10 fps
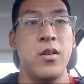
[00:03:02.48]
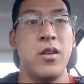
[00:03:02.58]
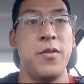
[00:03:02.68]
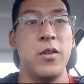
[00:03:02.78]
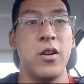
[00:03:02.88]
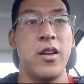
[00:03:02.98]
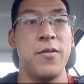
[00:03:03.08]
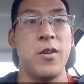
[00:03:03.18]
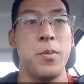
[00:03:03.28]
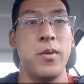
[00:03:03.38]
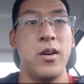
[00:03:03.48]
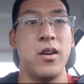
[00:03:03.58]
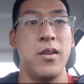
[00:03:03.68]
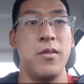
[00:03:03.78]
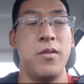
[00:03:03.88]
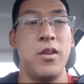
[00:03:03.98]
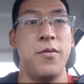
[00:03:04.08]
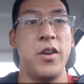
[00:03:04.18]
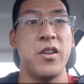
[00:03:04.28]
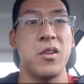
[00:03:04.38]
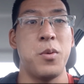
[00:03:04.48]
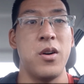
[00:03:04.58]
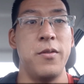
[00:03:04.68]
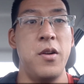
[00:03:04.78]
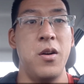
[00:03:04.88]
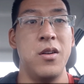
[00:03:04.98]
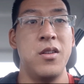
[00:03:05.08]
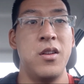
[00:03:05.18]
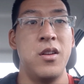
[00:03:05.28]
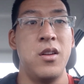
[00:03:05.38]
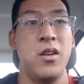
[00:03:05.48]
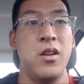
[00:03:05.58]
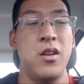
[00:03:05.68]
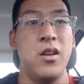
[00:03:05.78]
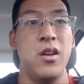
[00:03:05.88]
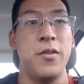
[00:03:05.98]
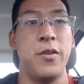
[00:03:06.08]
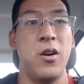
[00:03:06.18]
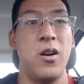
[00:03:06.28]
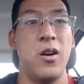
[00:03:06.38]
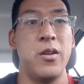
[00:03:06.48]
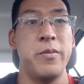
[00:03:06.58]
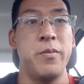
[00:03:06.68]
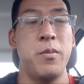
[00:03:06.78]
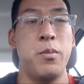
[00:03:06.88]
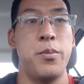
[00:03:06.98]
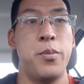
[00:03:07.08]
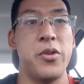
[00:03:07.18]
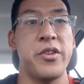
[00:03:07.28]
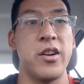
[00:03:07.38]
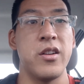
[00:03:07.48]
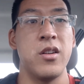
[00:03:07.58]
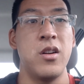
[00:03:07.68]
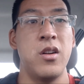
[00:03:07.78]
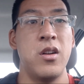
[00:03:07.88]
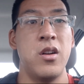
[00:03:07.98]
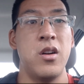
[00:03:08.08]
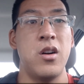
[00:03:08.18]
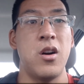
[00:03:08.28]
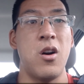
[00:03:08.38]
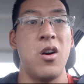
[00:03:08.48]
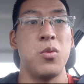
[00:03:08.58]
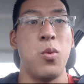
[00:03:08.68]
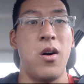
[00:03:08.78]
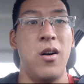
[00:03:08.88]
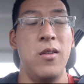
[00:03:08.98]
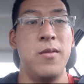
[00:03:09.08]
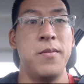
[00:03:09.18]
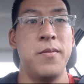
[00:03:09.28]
Now, if you look at it from a physics point of view, if you're pushing a hard wall,